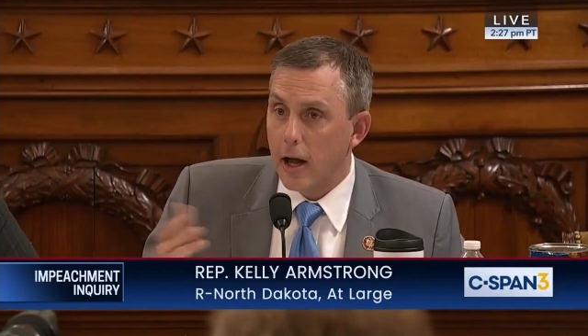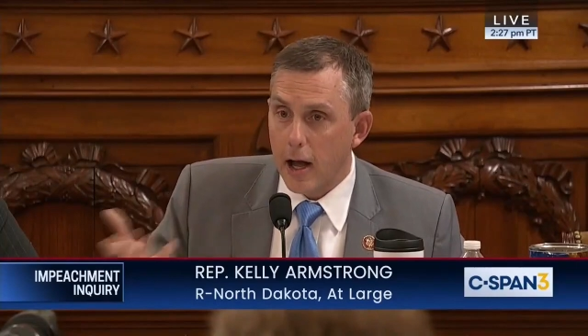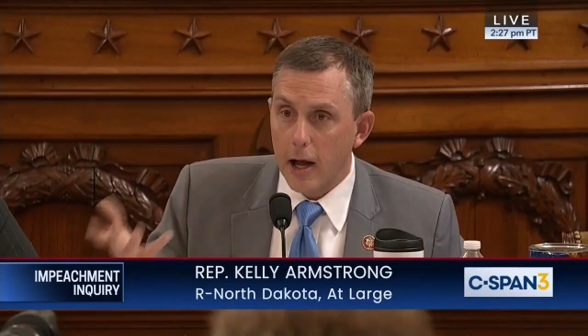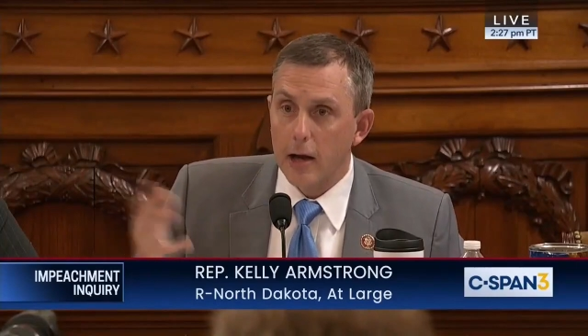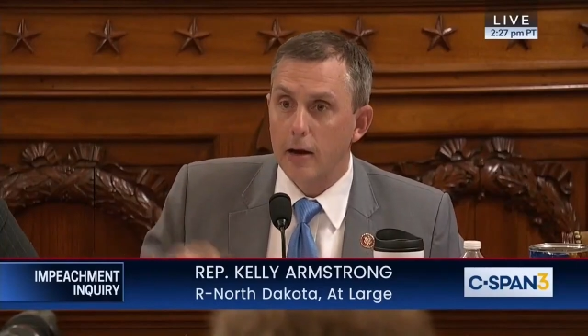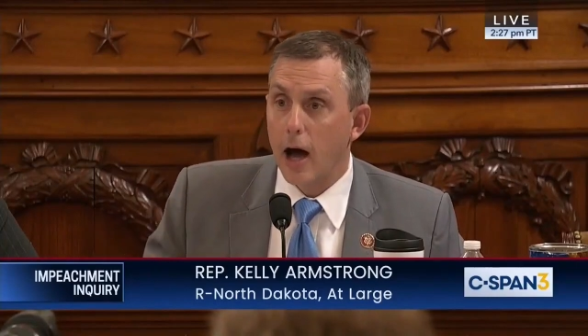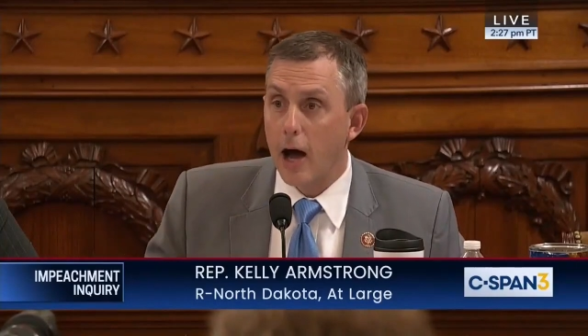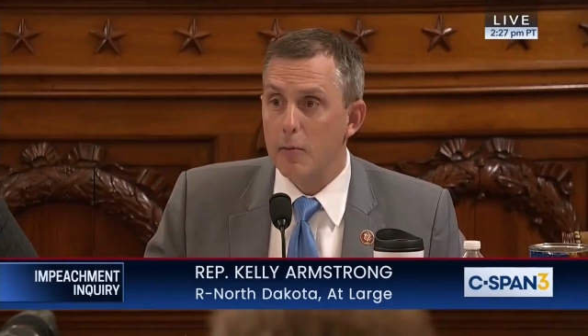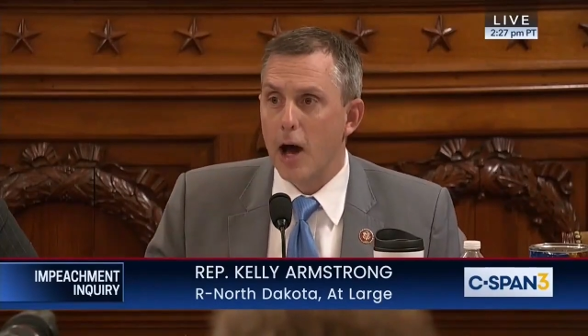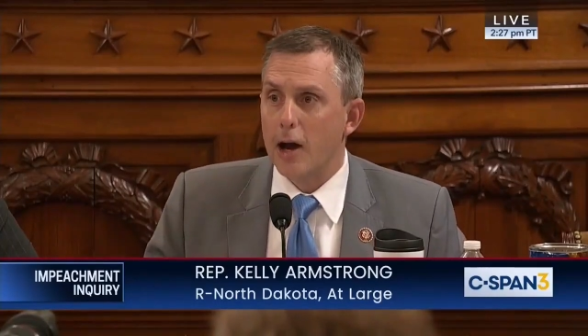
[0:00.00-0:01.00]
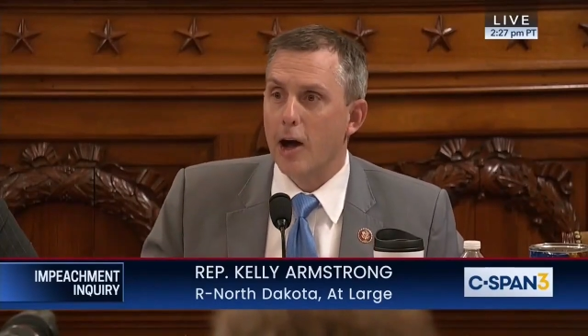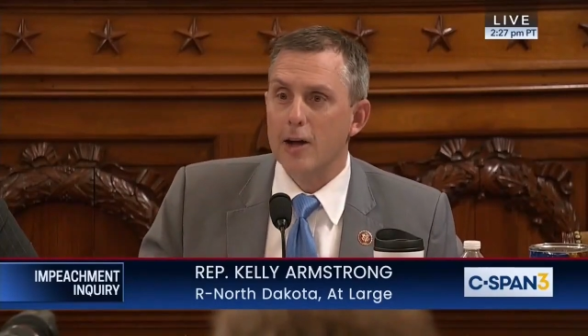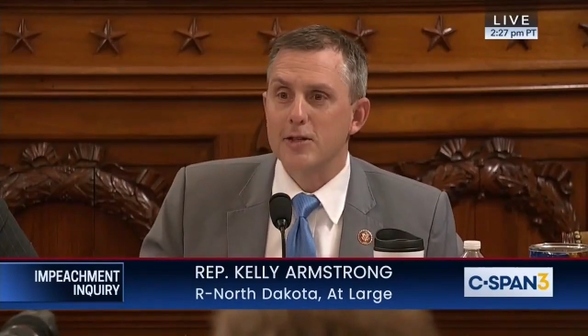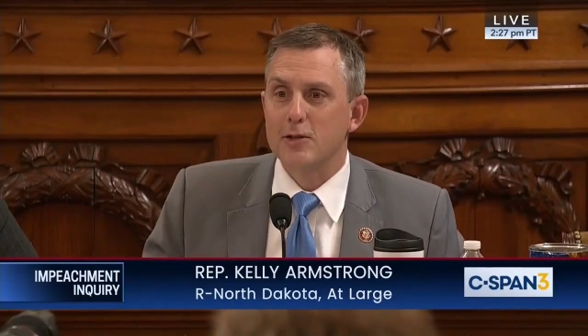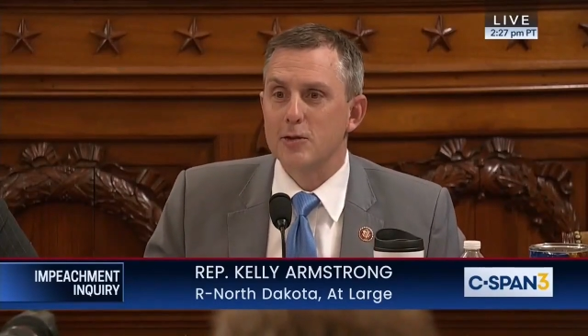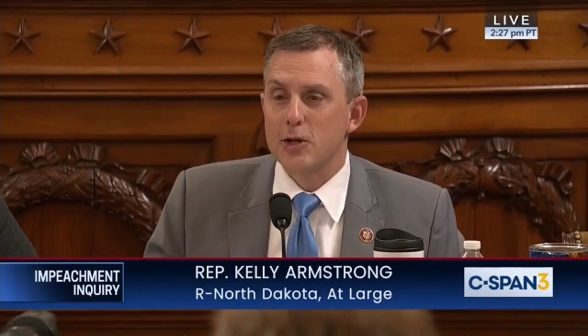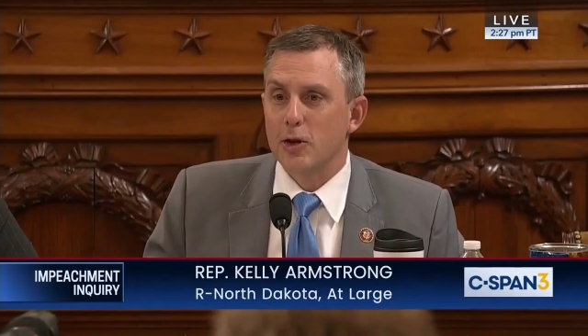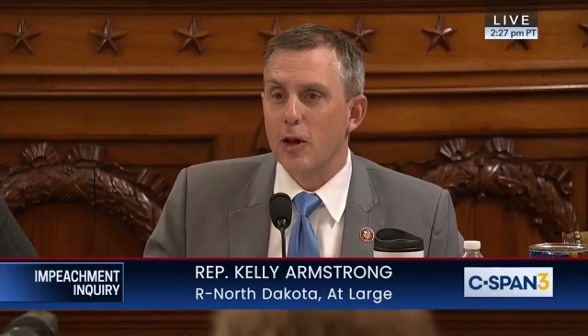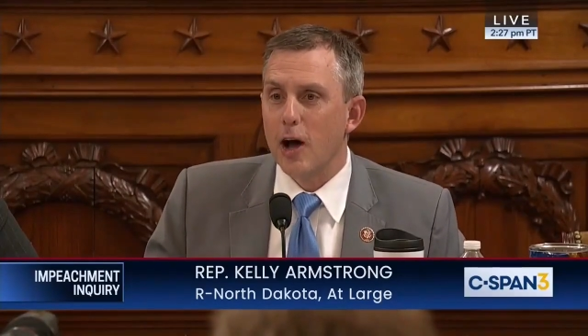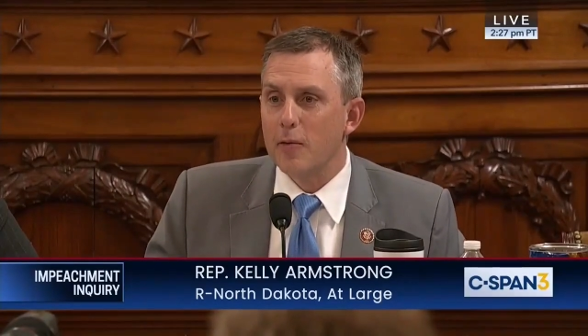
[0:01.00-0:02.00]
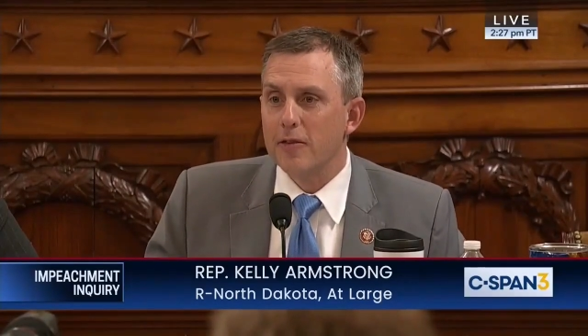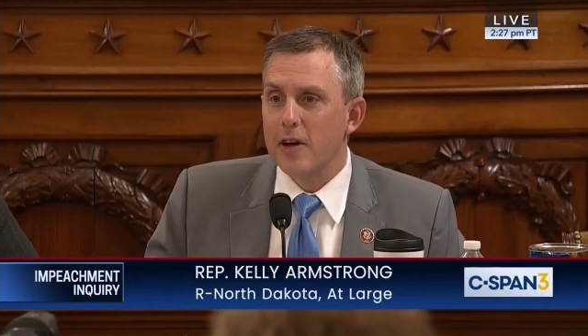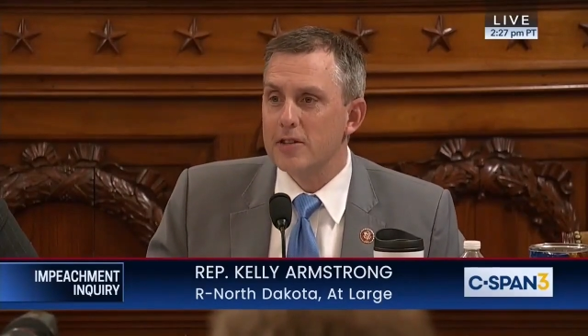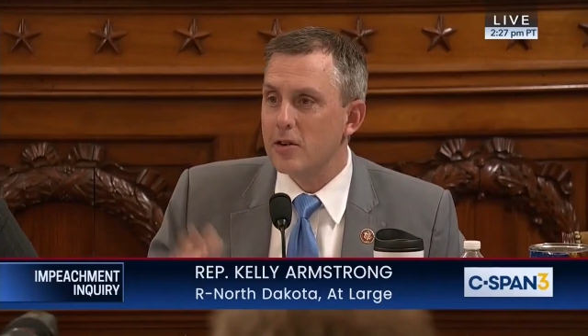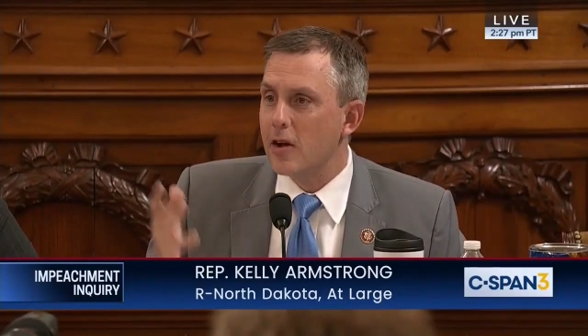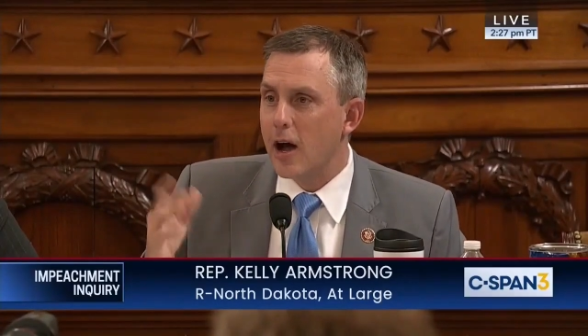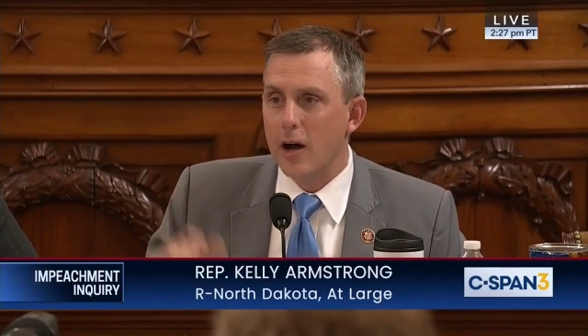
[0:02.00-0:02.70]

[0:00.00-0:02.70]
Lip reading: And I'm not a constitutional law professor.